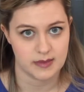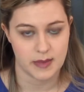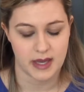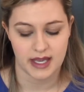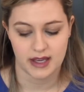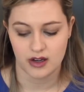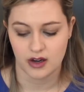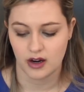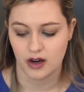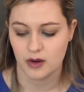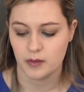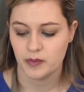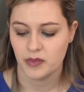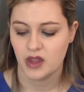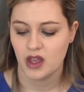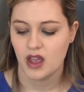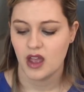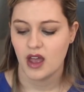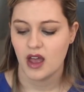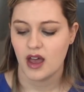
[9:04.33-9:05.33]
Maker.
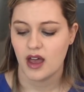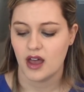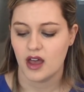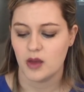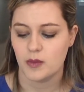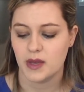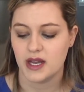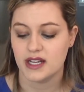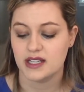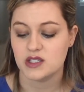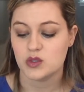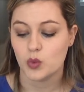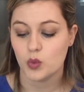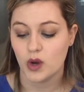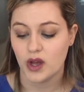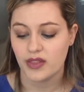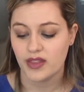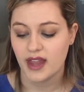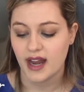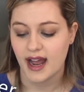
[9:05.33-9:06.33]
And it's
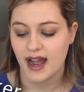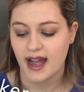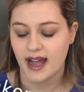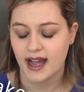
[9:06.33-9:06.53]
one that